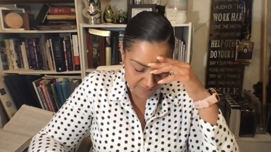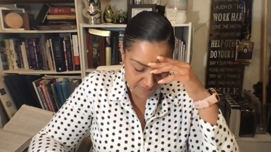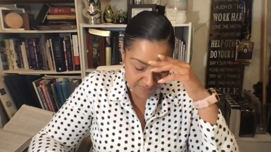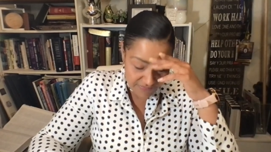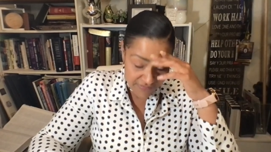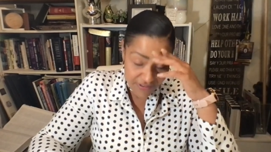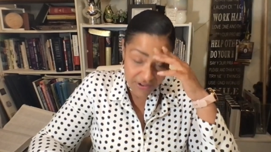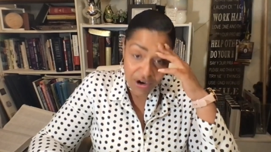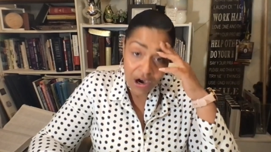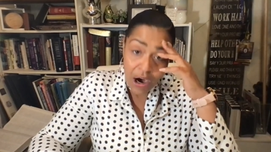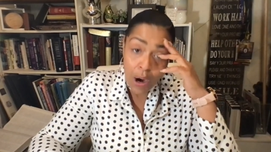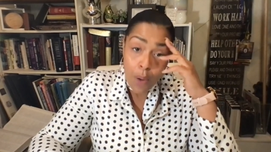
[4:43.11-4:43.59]

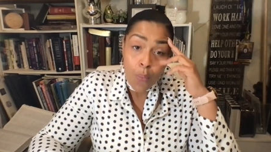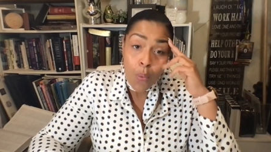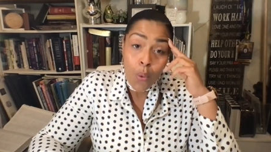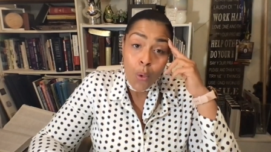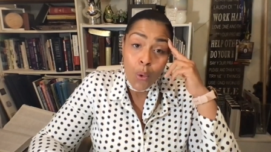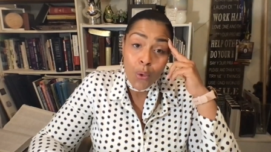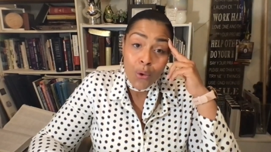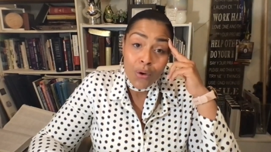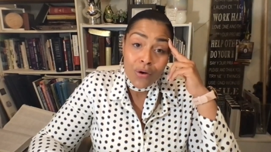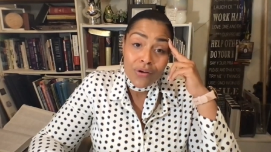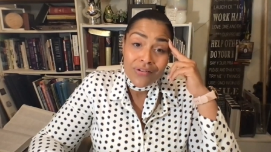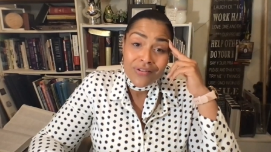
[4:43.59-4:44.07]
There are
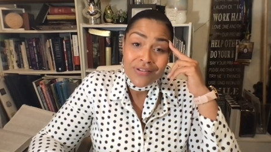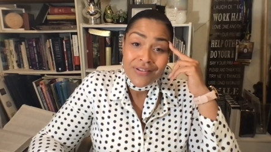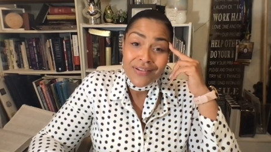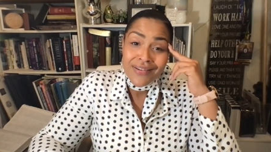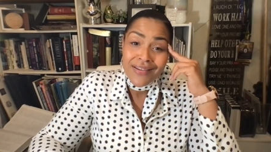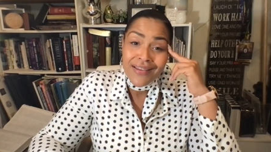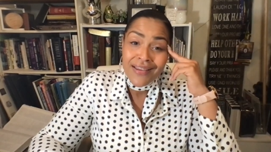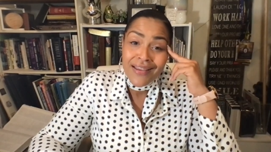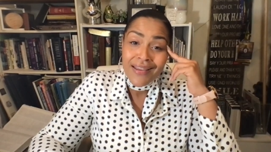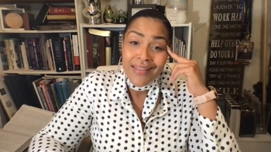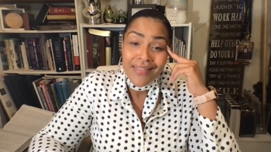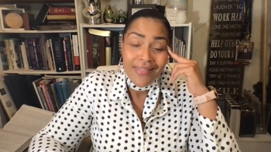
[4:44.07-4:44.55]
wars
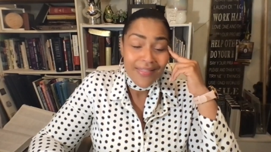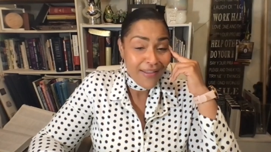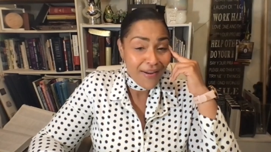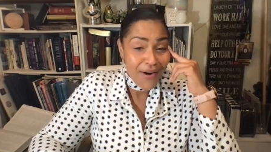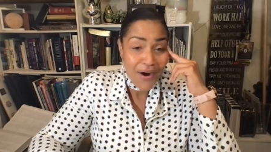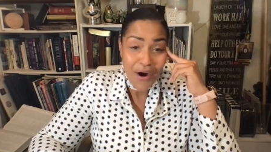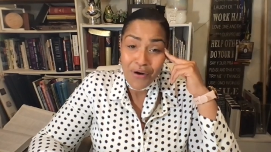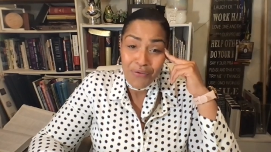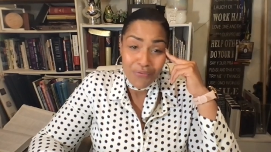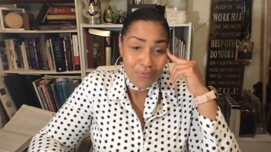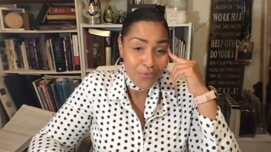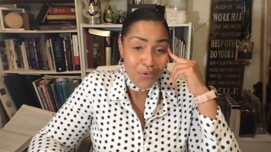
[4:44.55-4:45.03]
and there
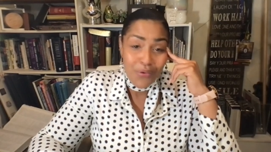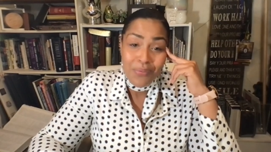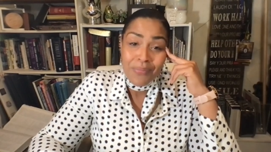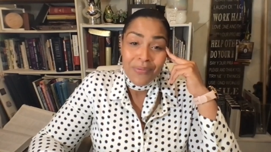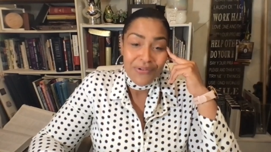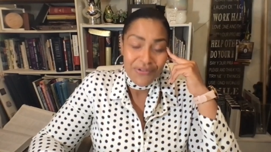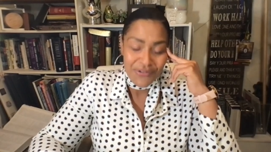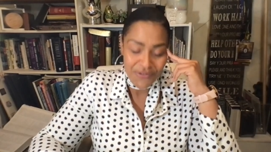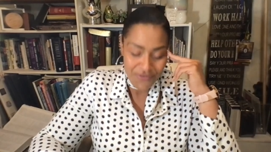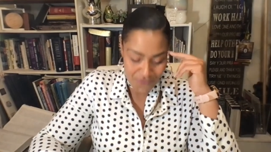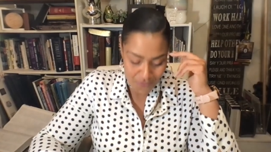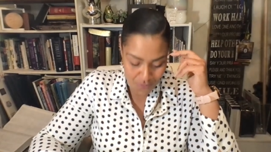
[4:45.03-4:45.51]
are rumors
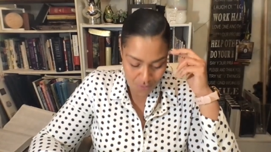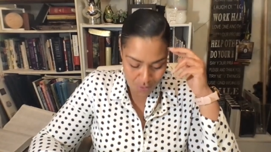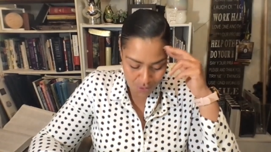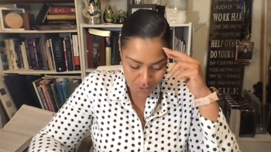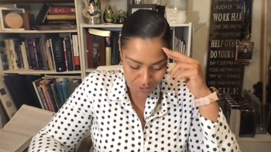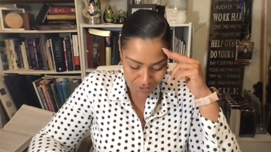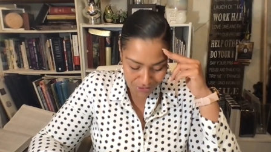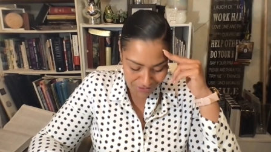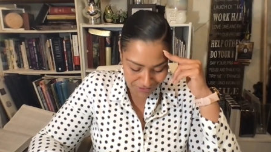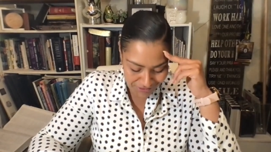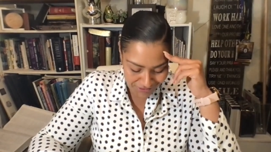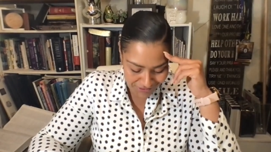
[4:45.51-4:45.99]
of
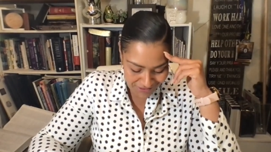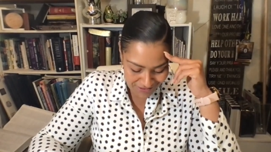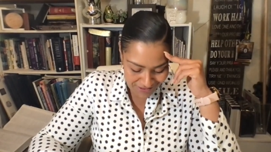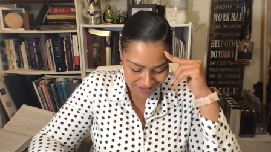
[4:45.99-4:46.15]
wars